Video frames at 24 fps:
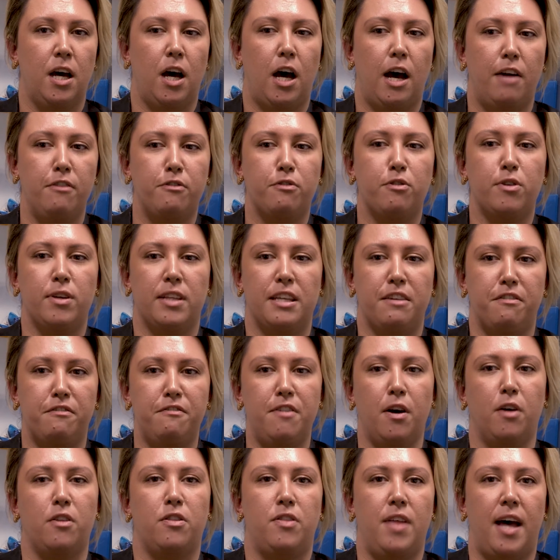I've really
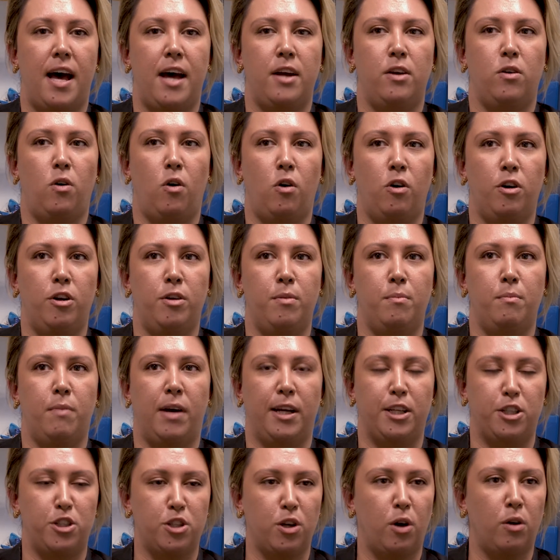felt that on
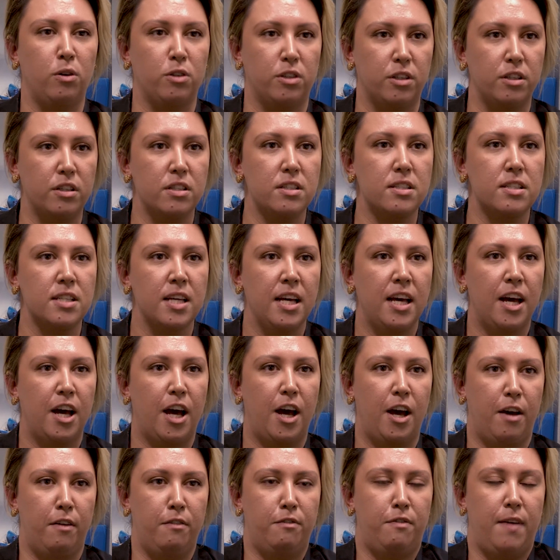my shoulders
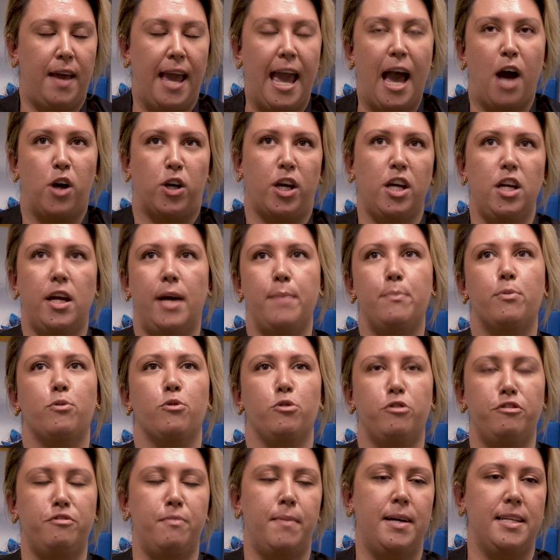of how can I
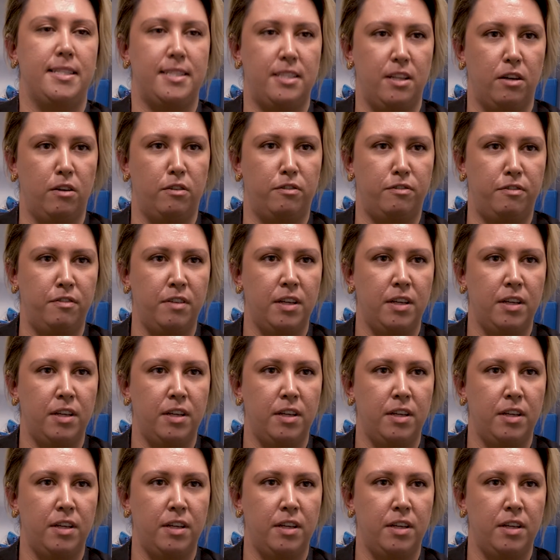prove myself